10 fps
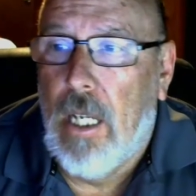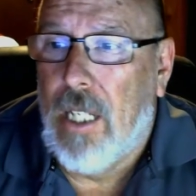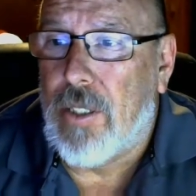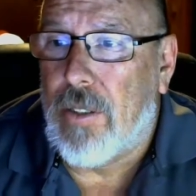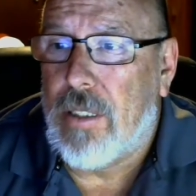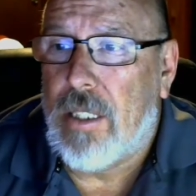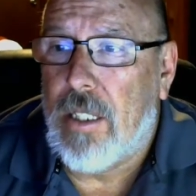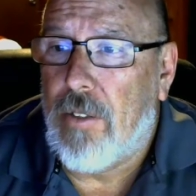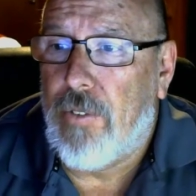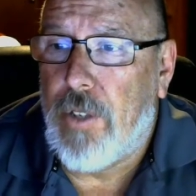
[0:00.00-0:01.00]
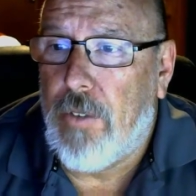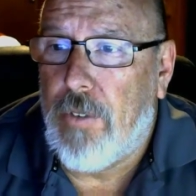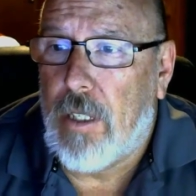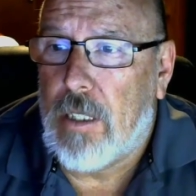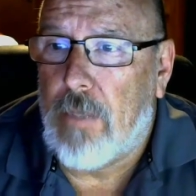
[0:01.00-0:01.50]
So there's still a few of
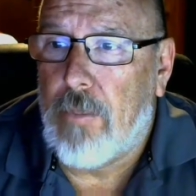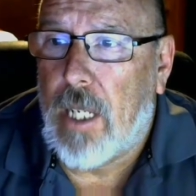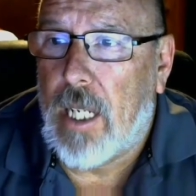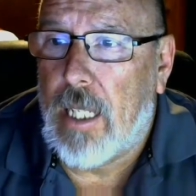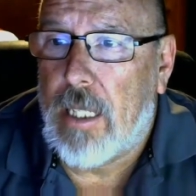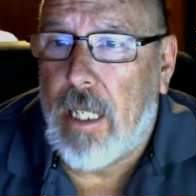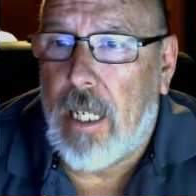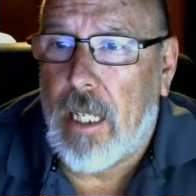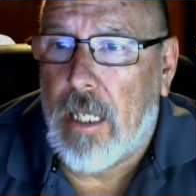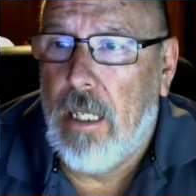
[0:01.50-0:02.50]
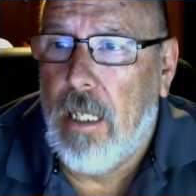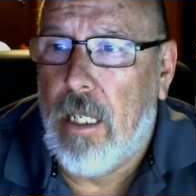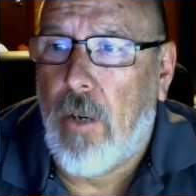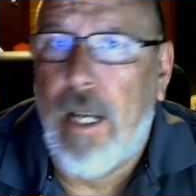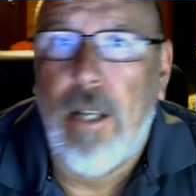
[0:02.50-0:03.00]
you as I'm looking at the
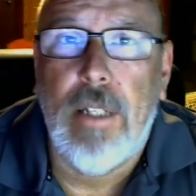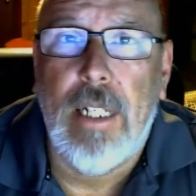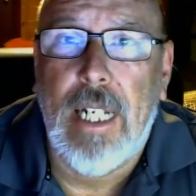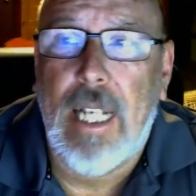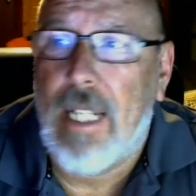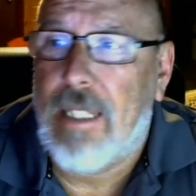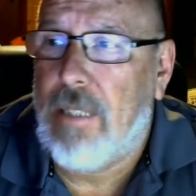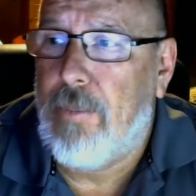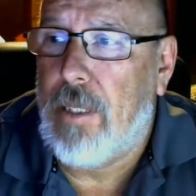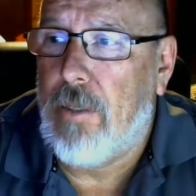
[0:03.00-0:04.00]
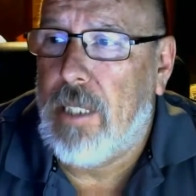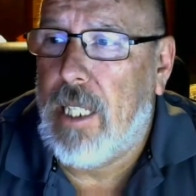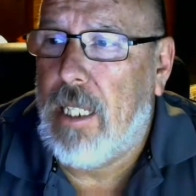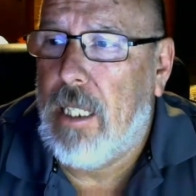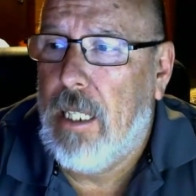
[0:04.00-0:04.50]
grader that need to get some of those
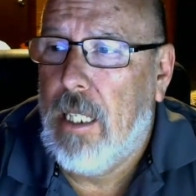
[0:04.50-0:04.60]
in.